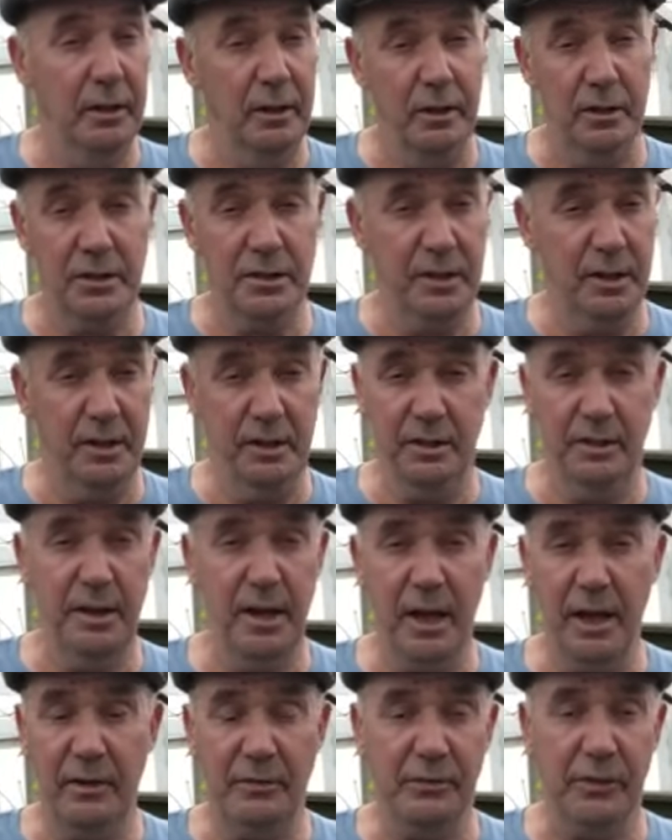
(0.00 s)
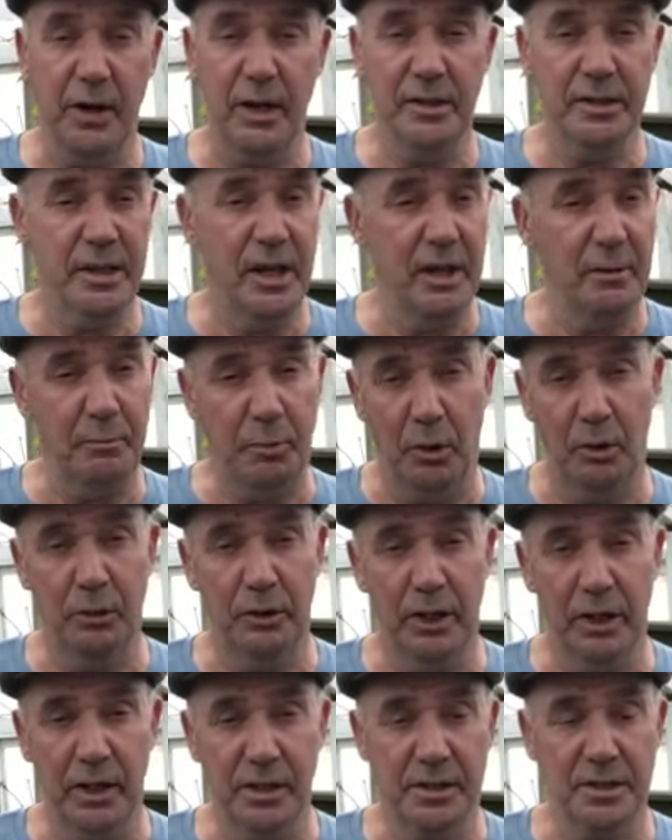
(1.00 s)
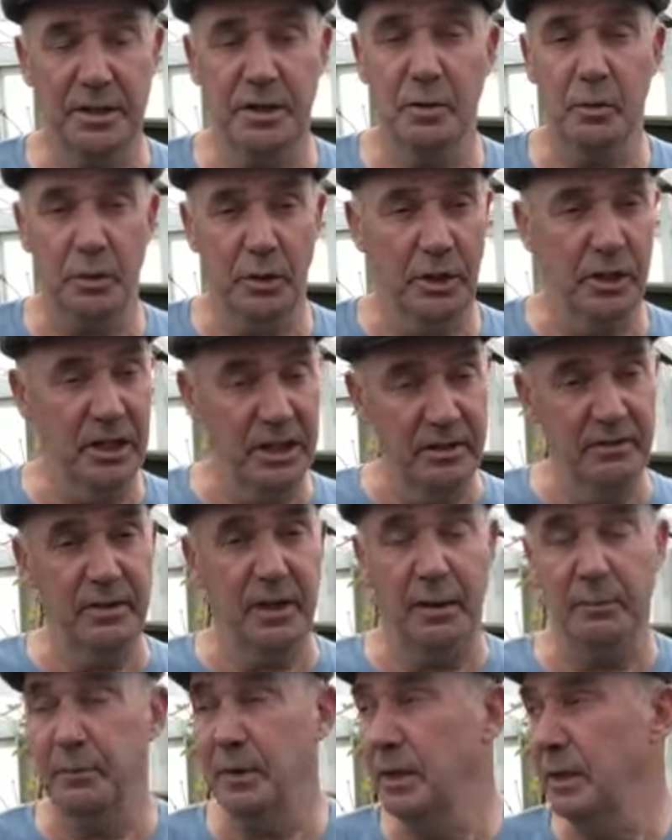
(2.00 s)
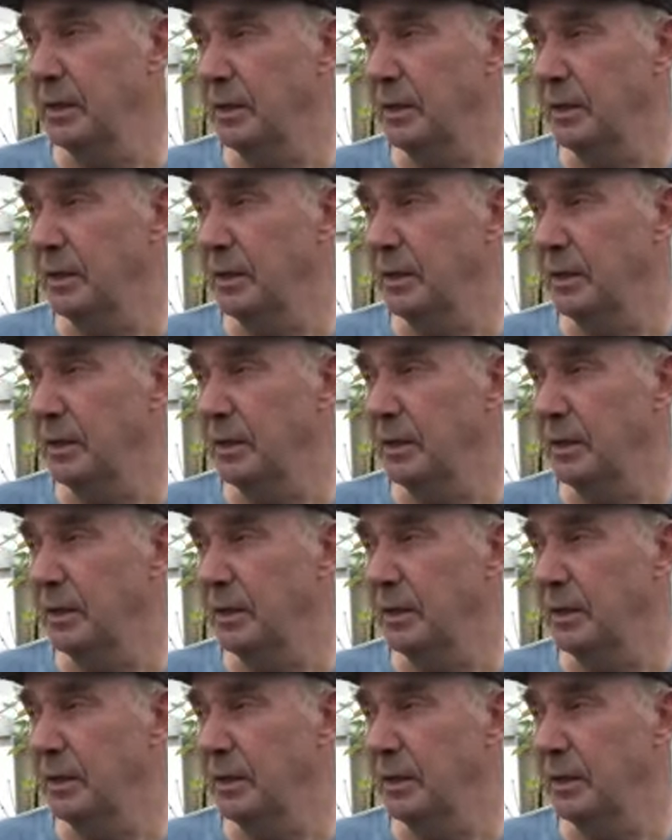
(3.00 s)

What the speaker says: because they're your friends, they're your pollinators. You want to leave them.